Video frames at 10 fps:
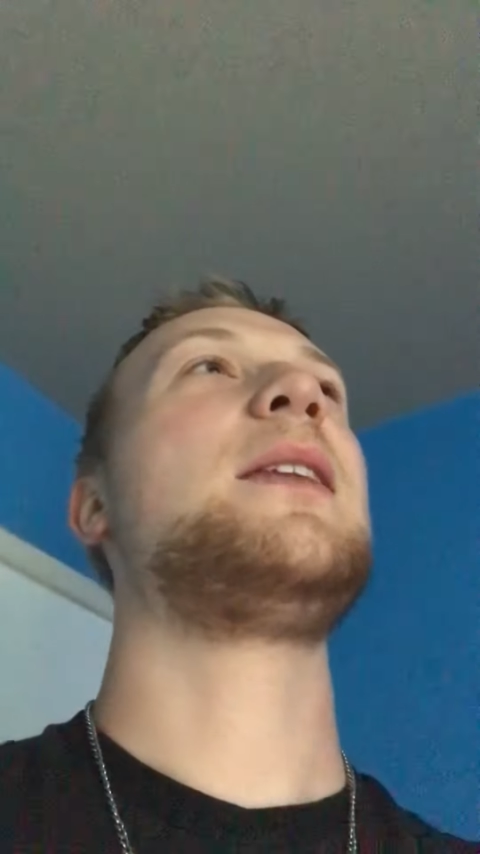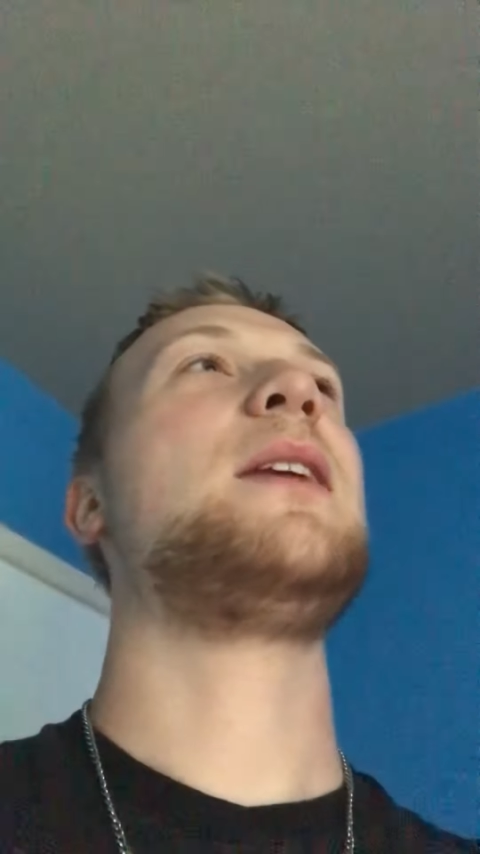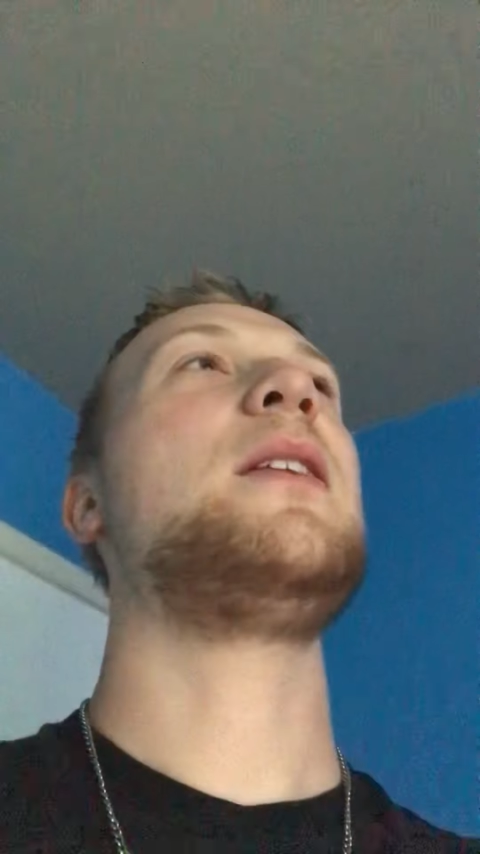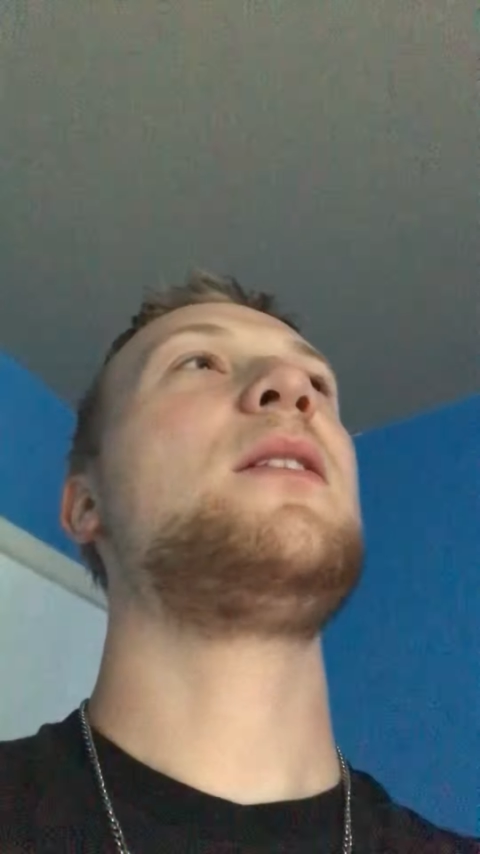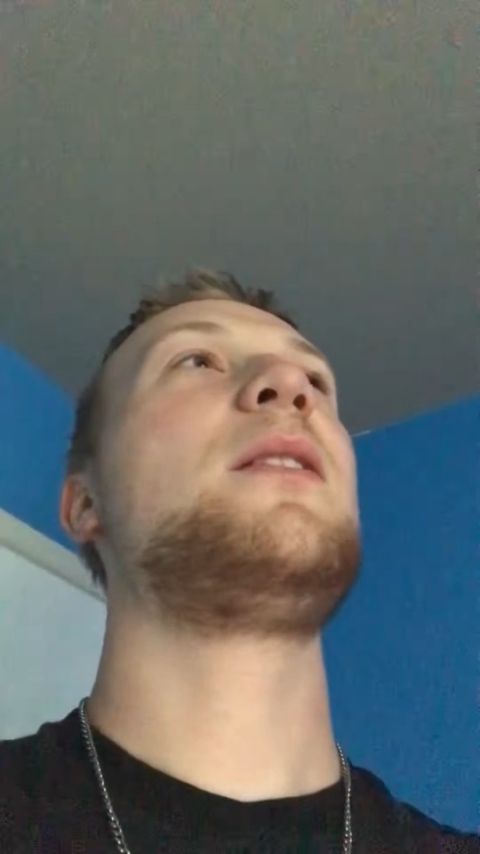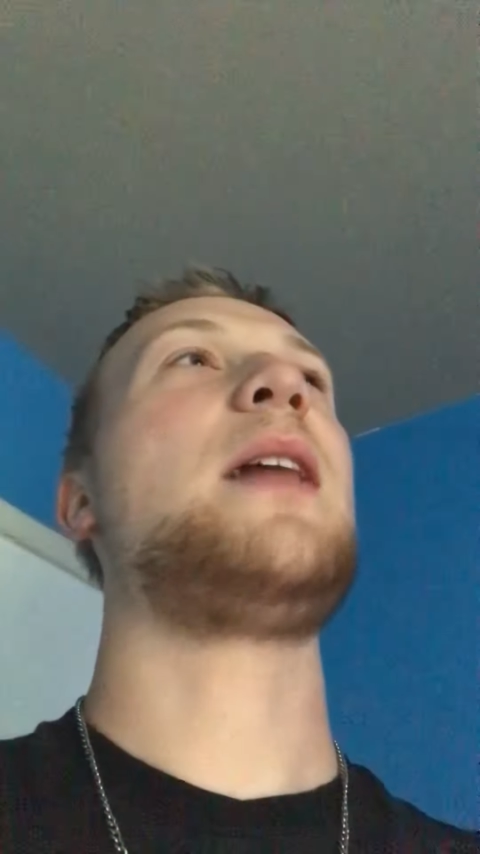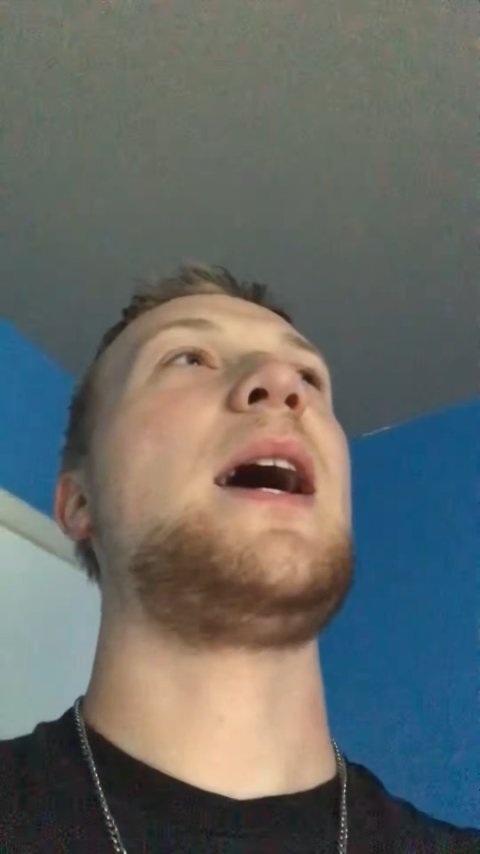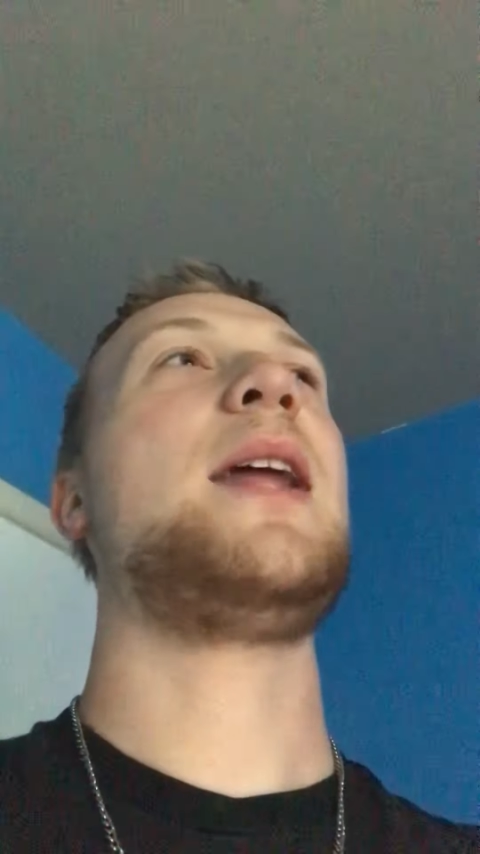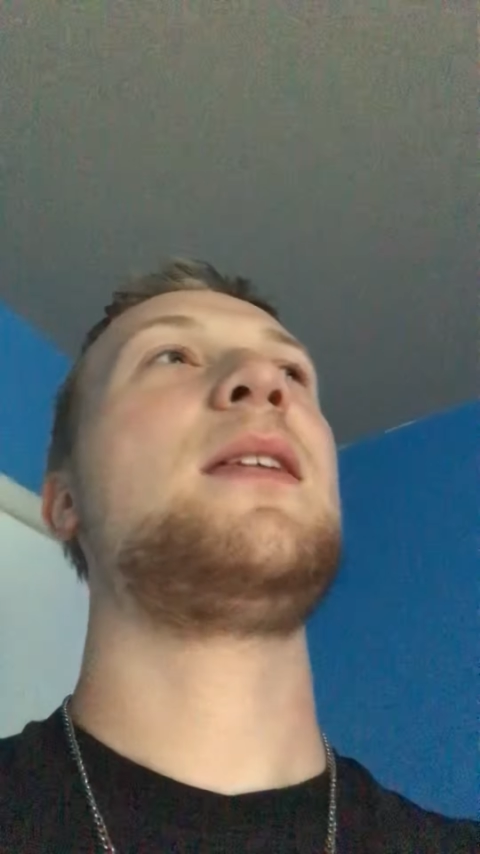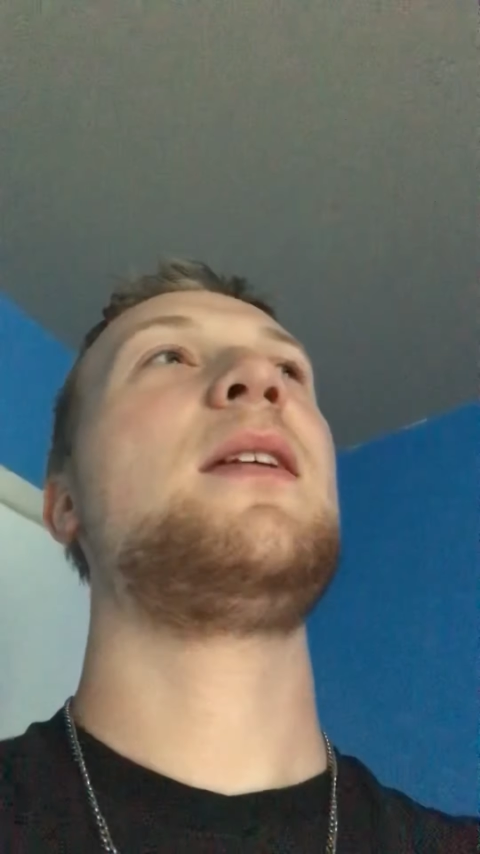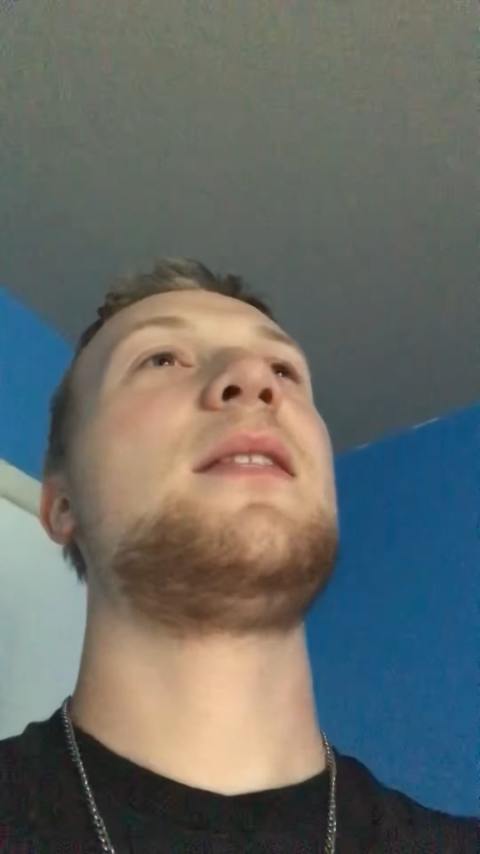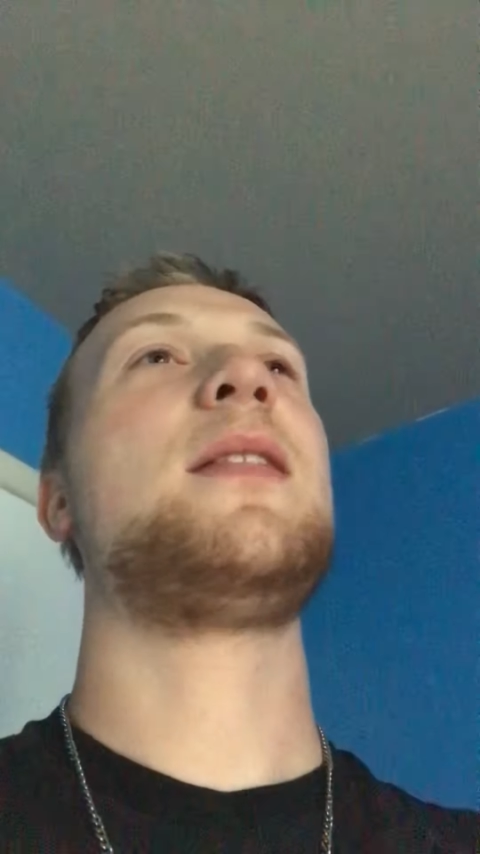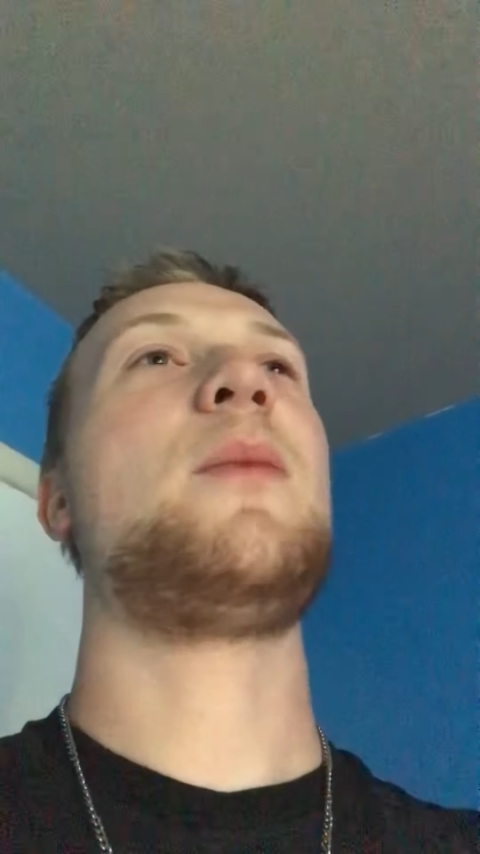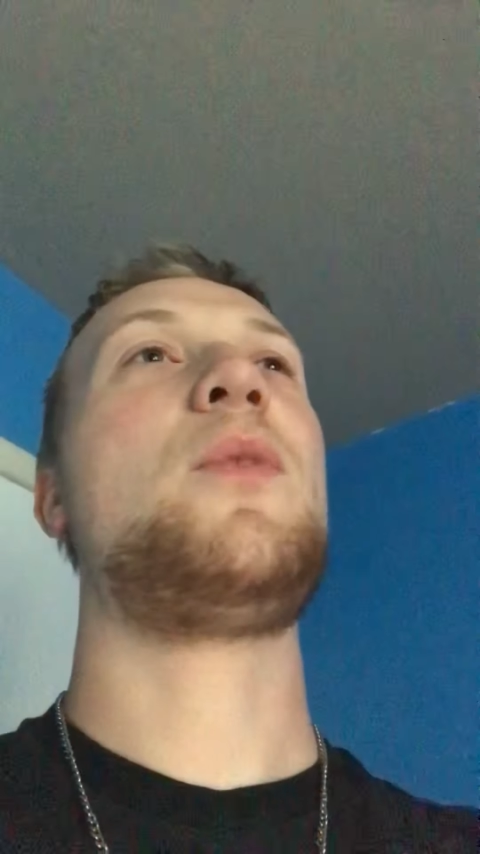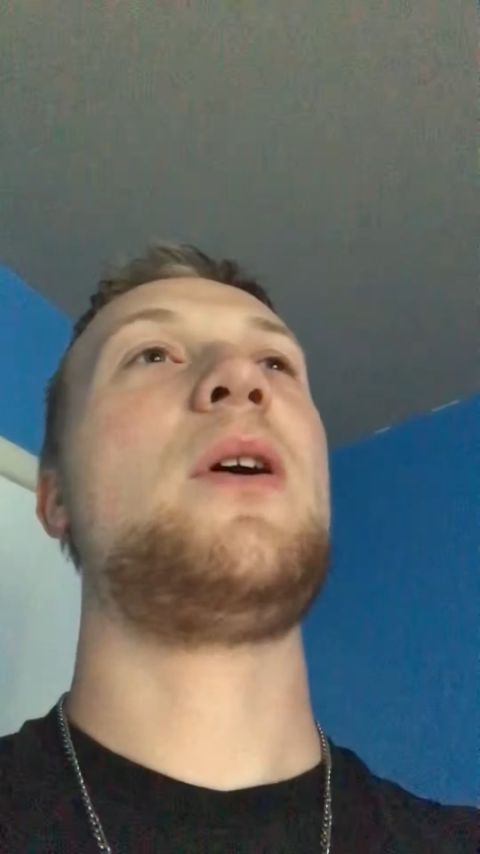didn't land
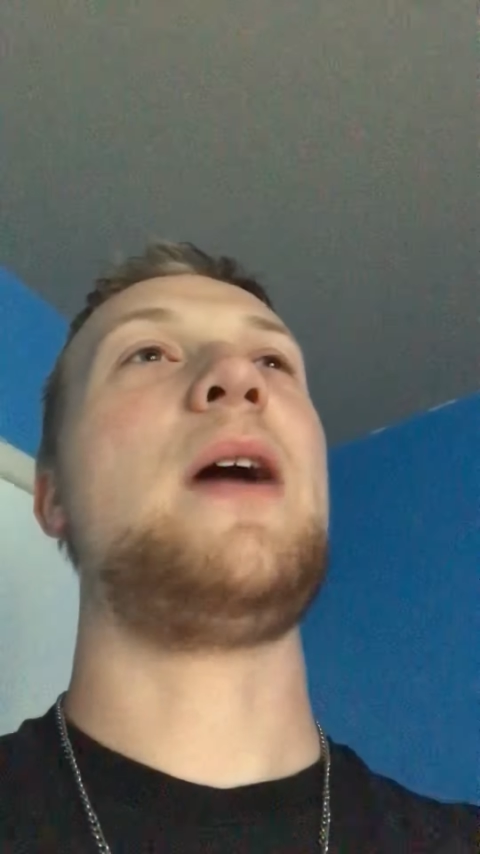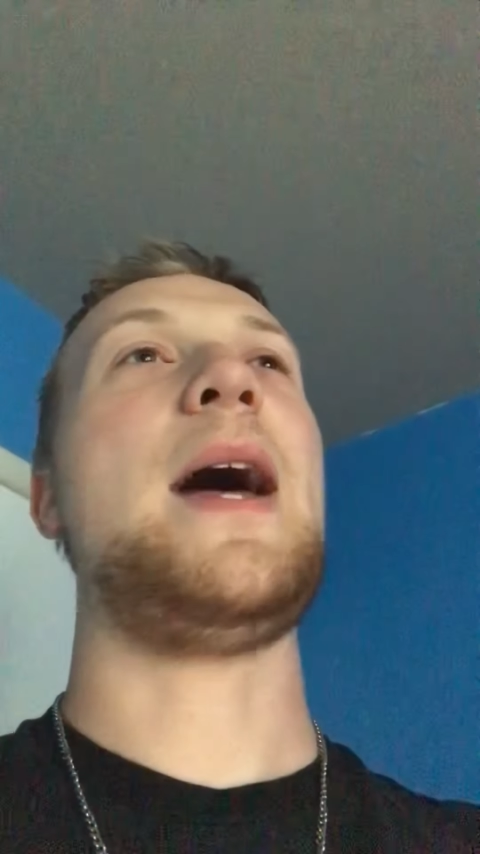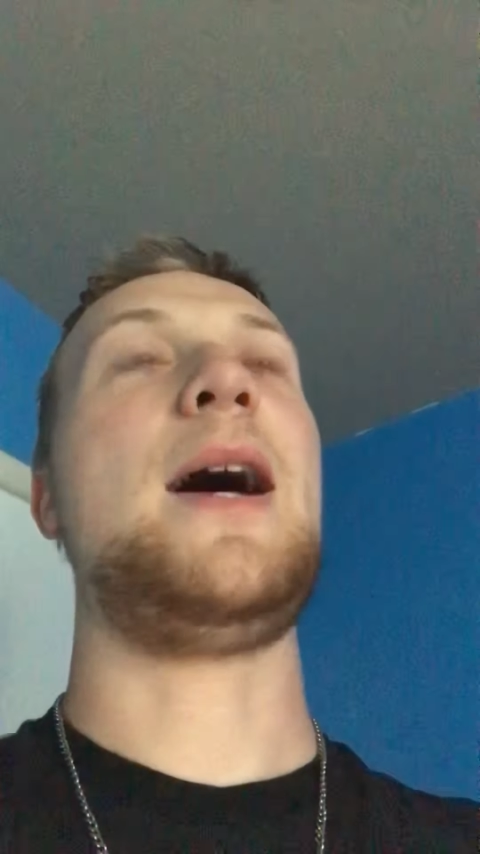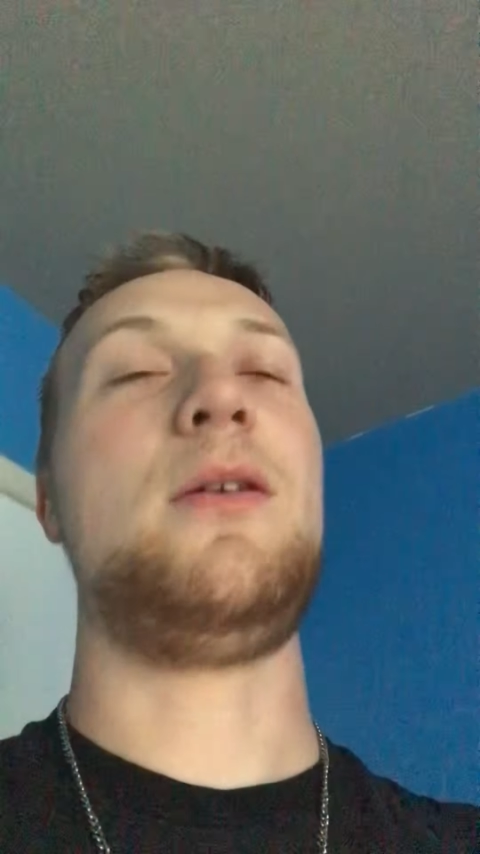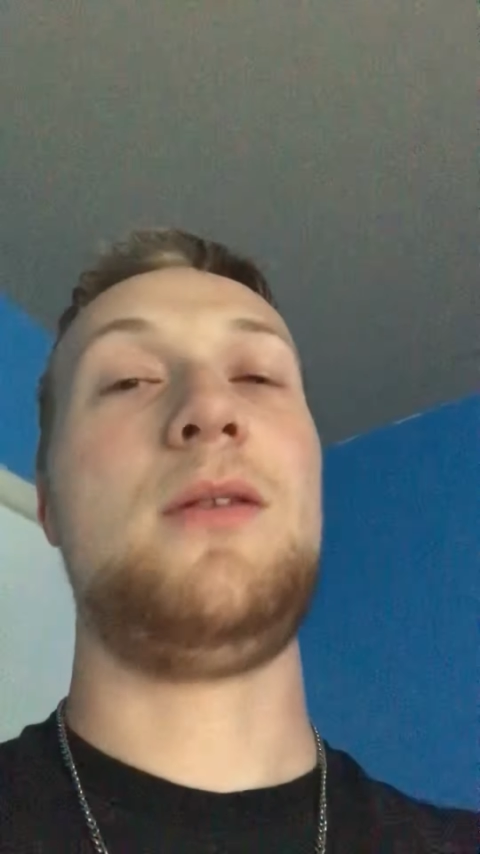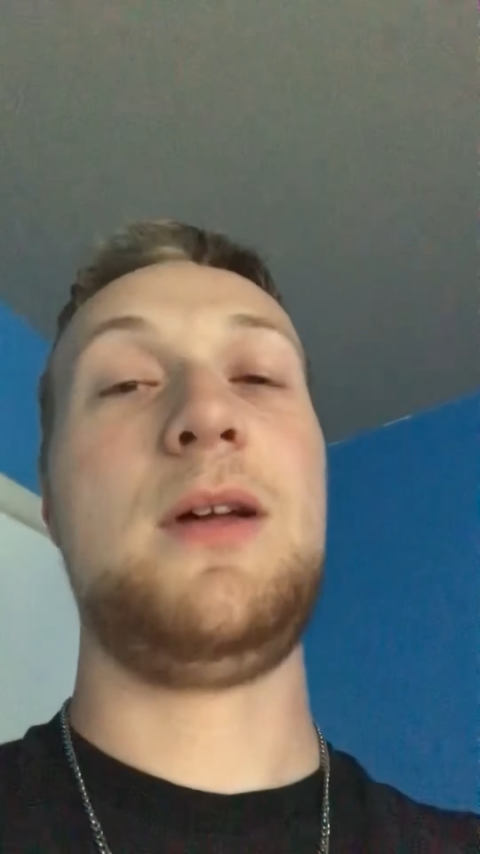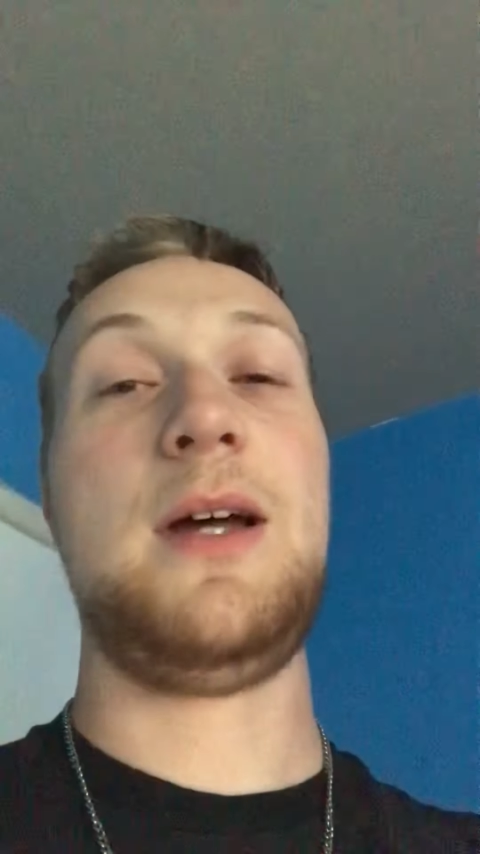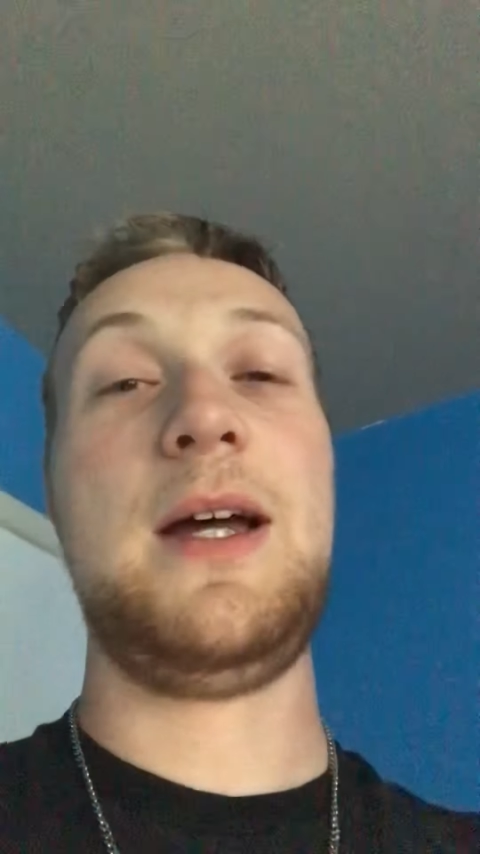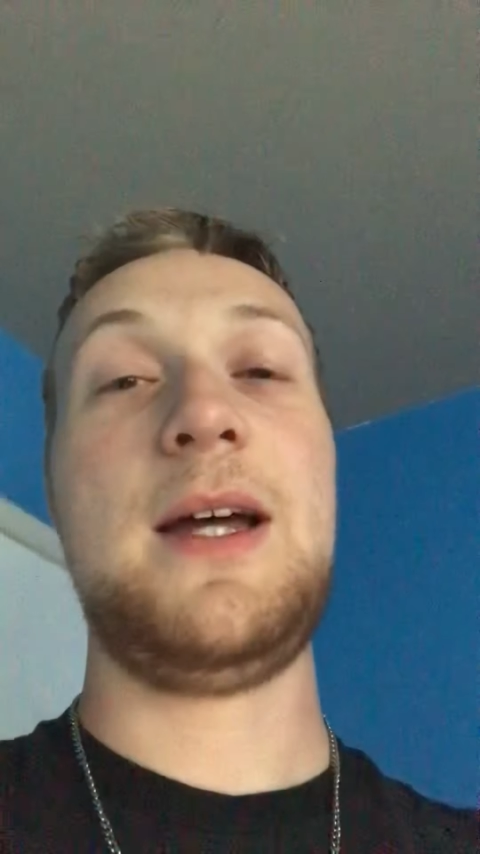somewhere else.